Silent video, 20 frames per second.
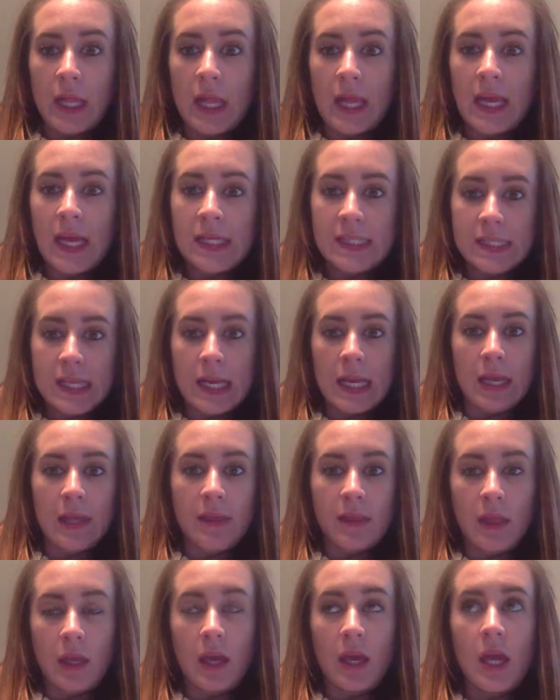Like I said, I
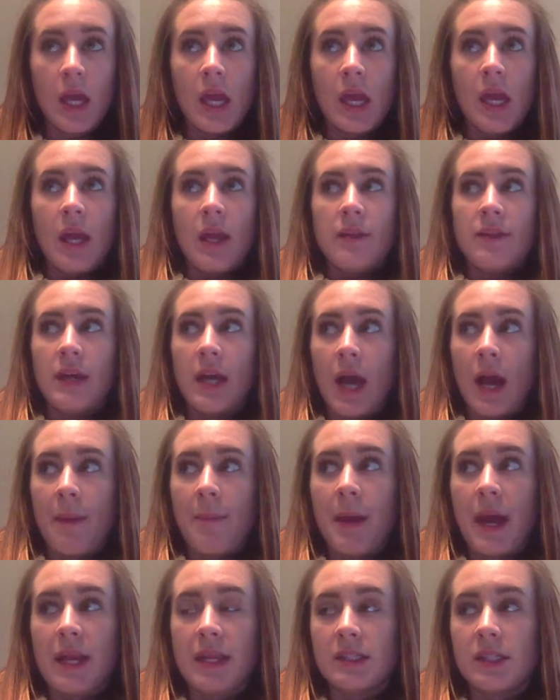think the
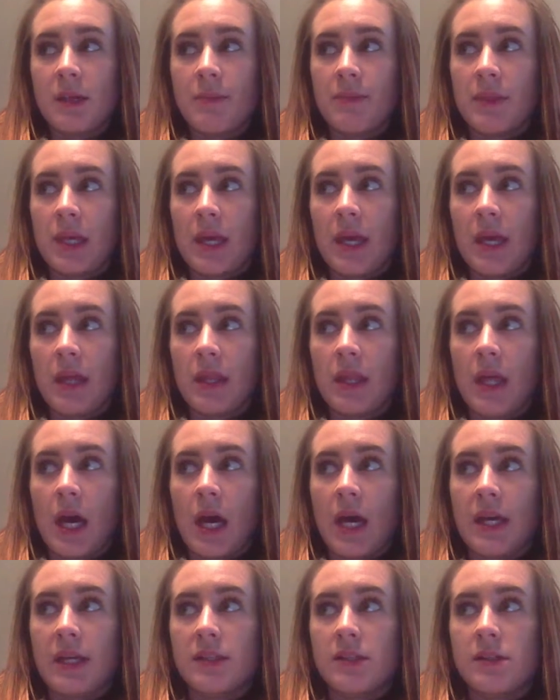iPad is something
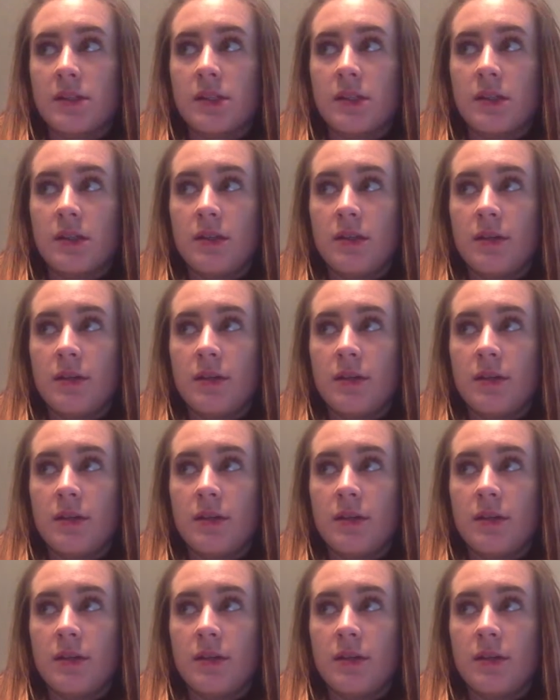that is